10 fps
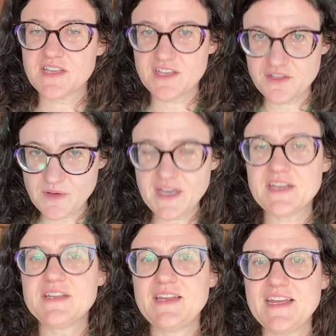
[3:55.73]
a
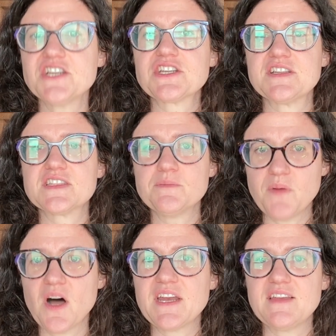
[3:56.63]
United Nations
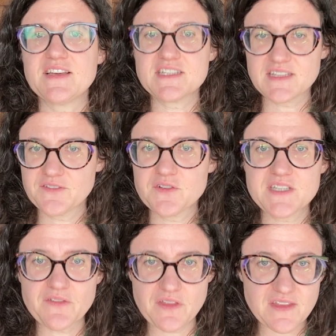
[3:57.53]
body that delivers
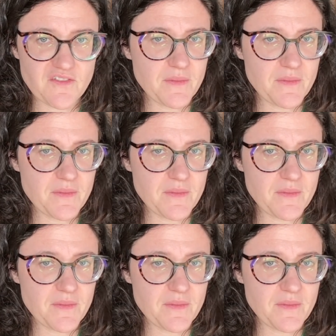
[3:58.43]
everything from